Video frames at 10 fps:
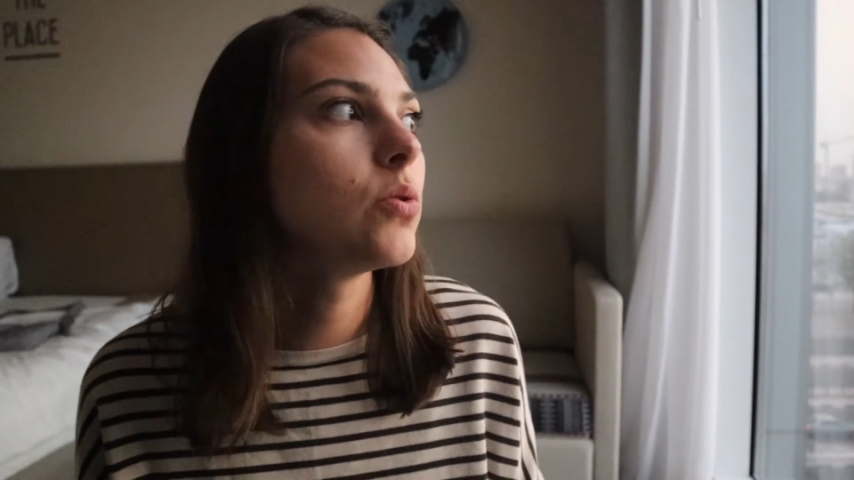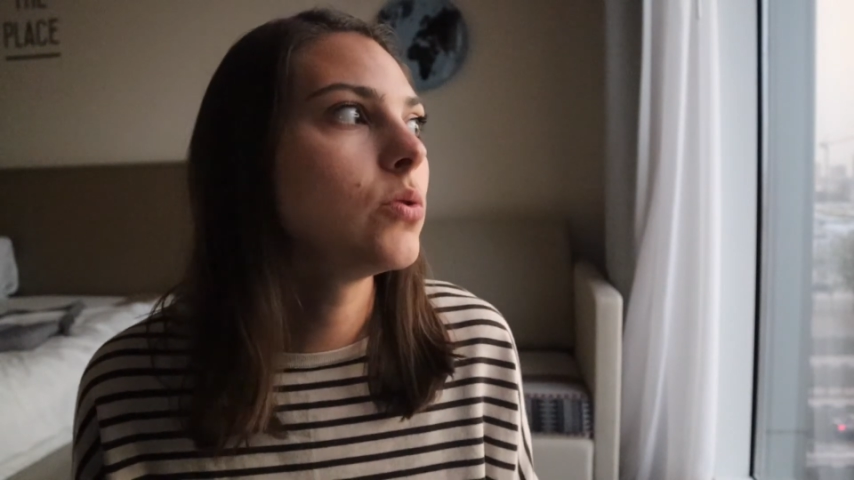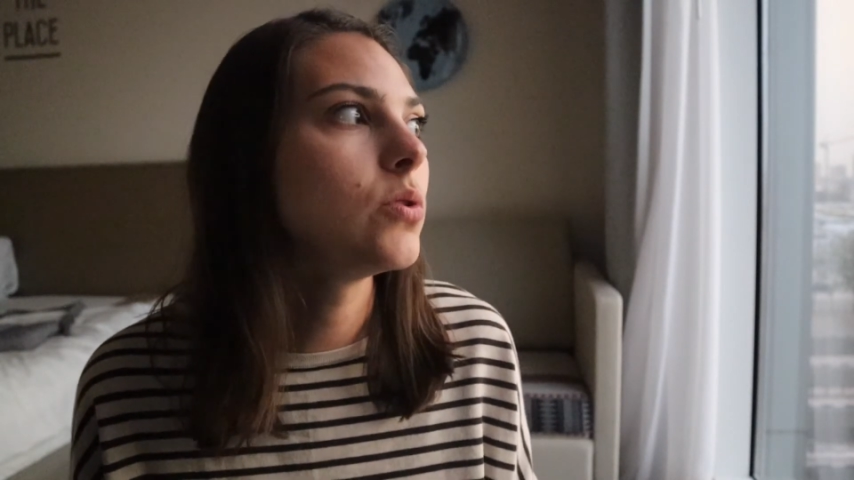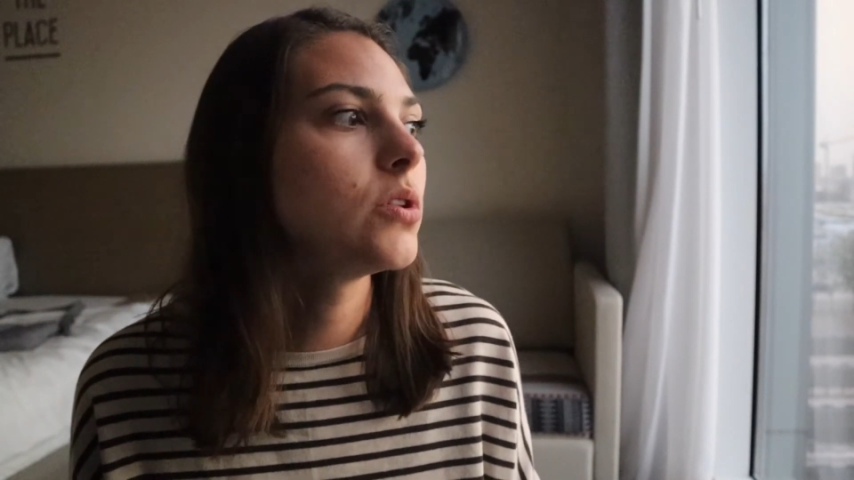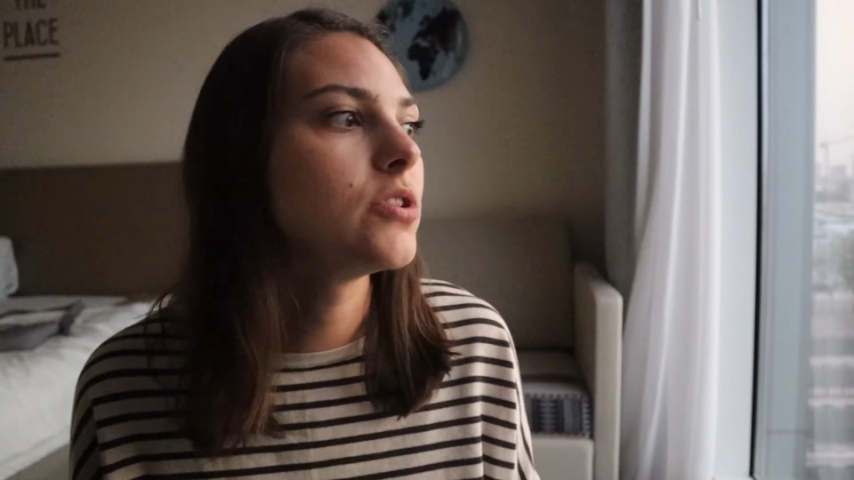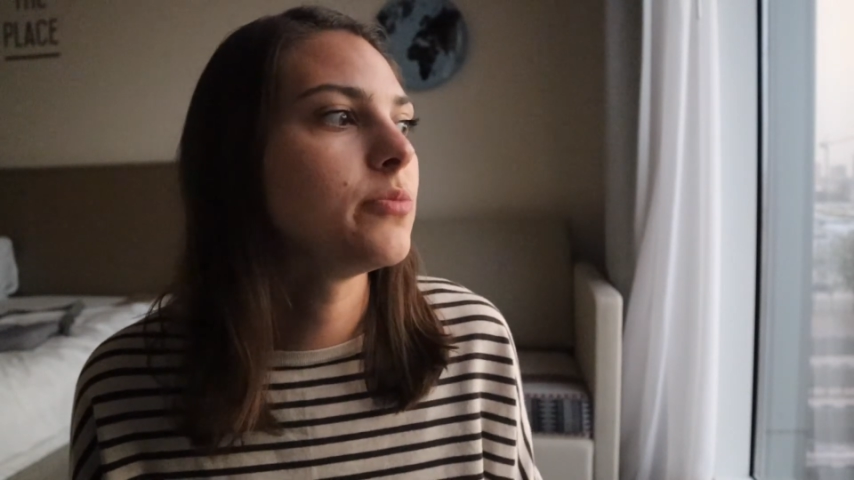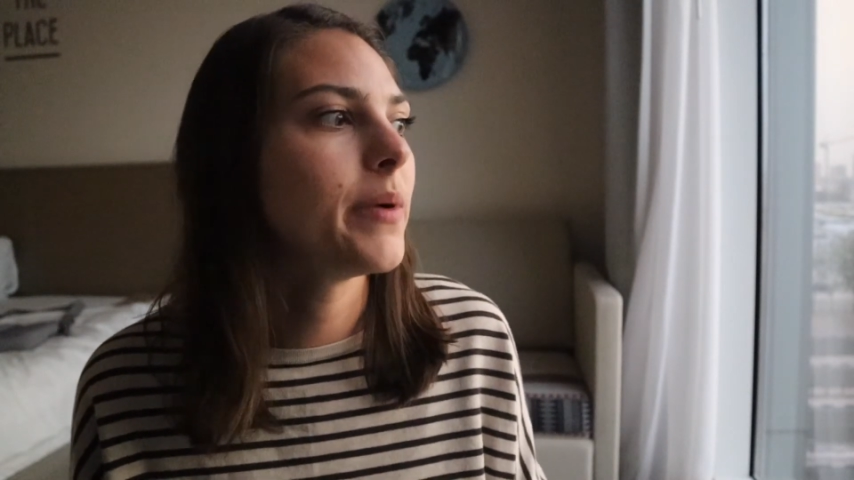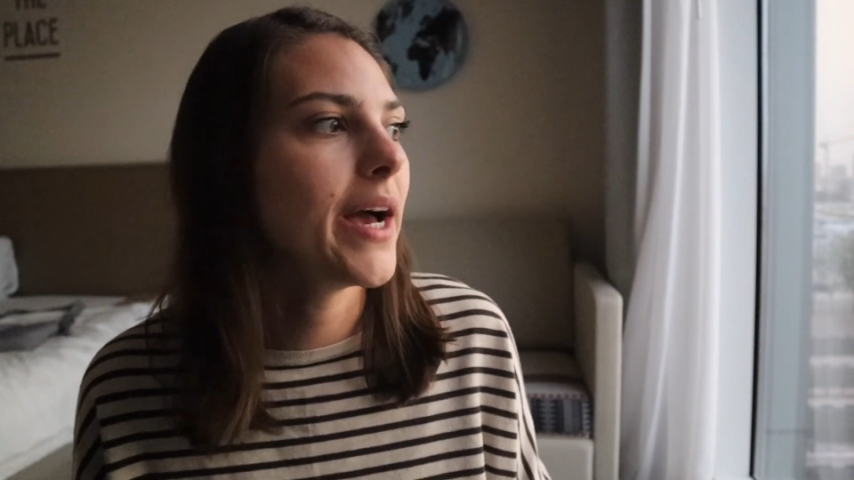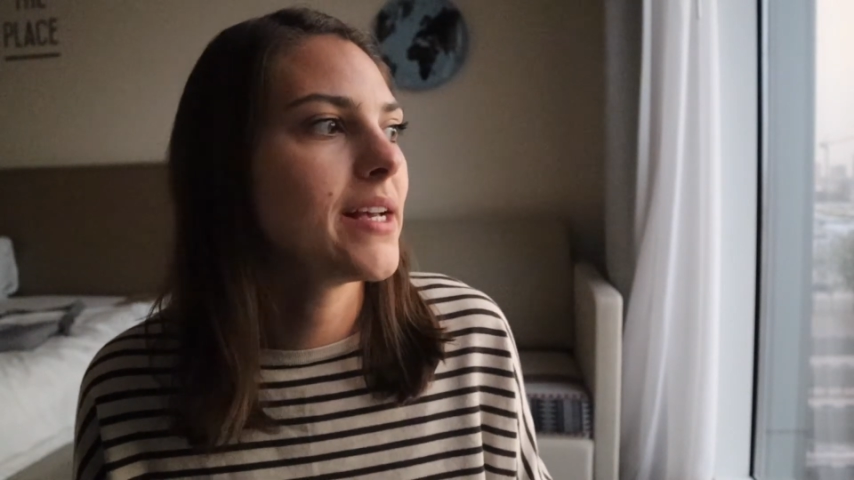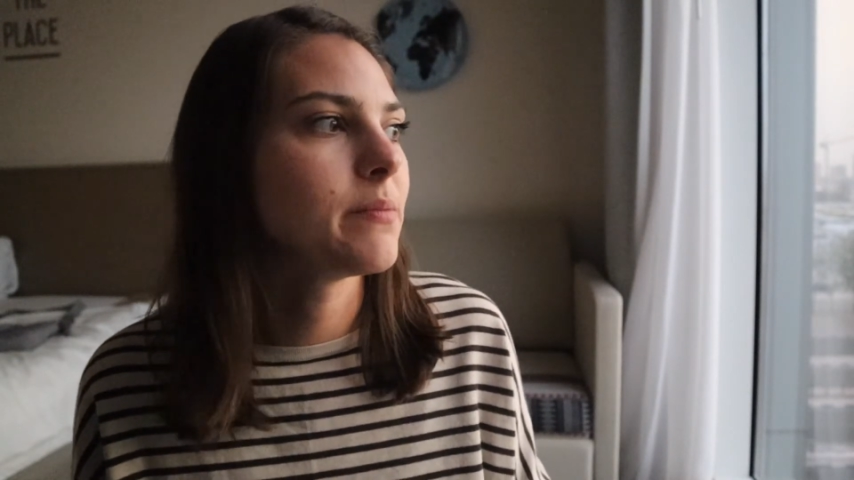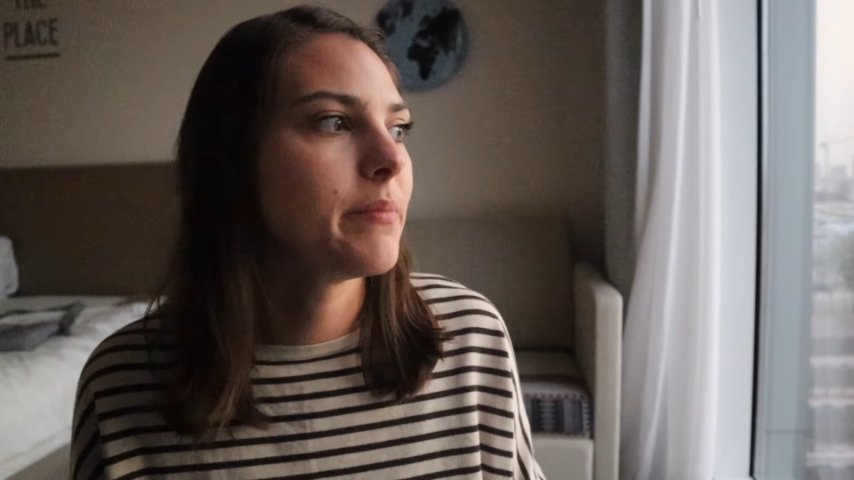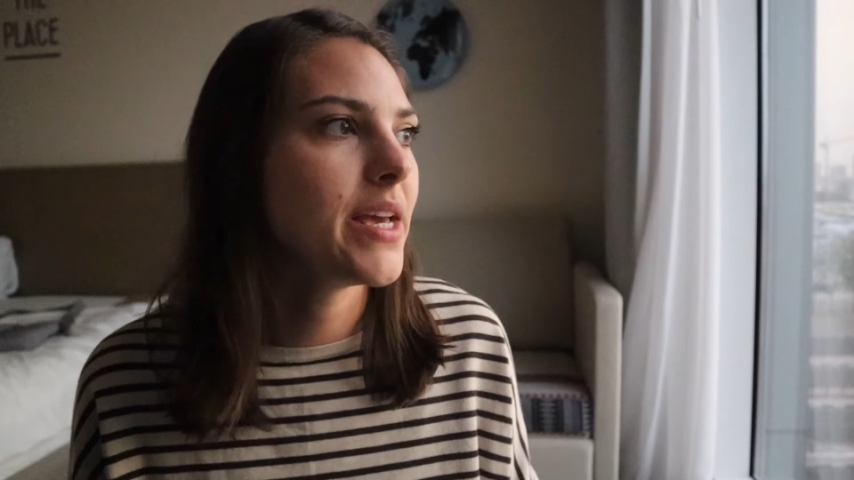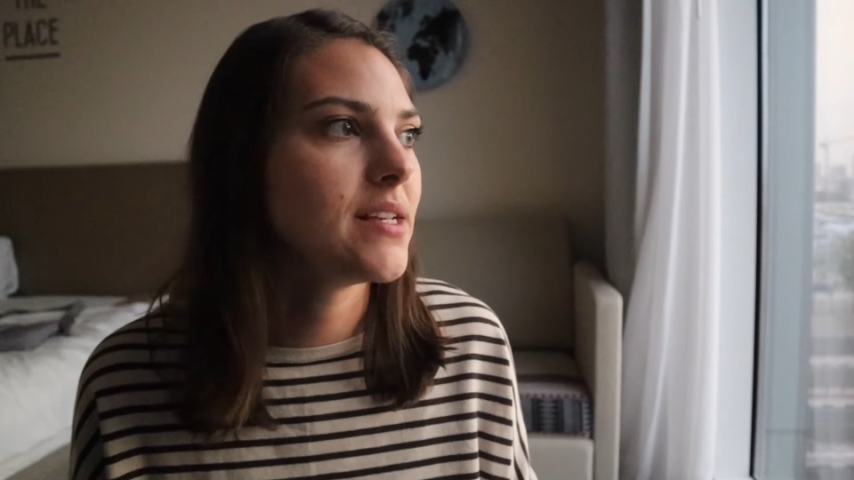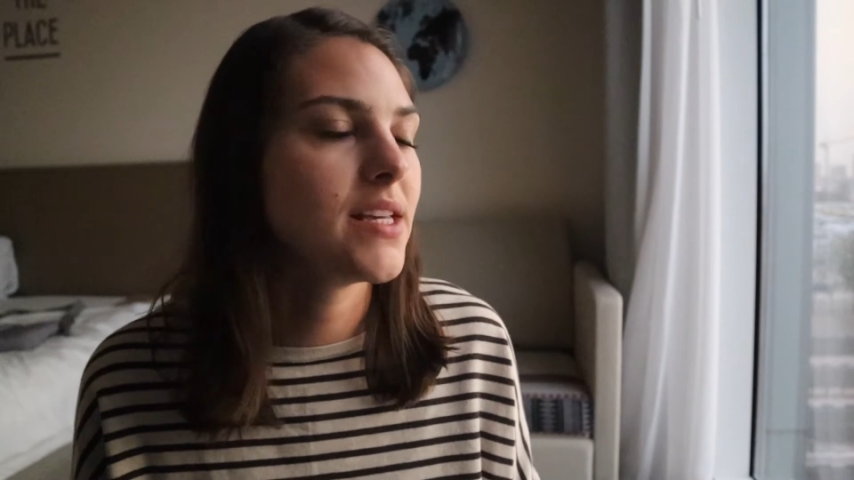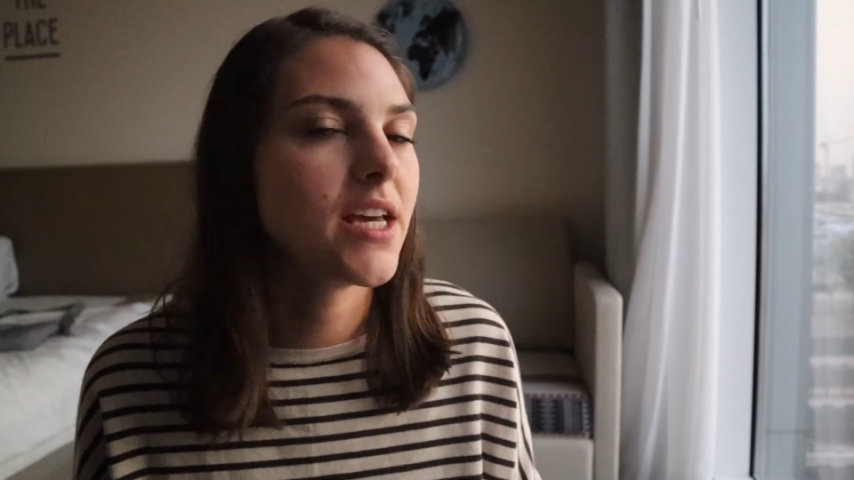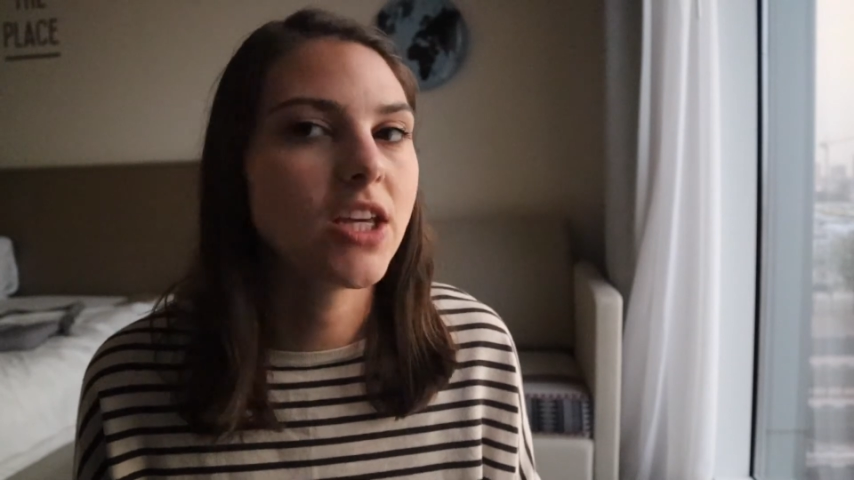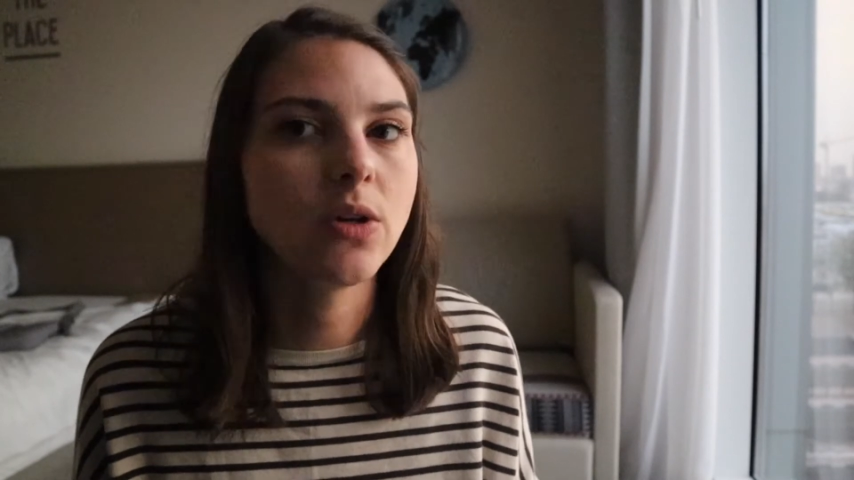cool, Dubai is amazing.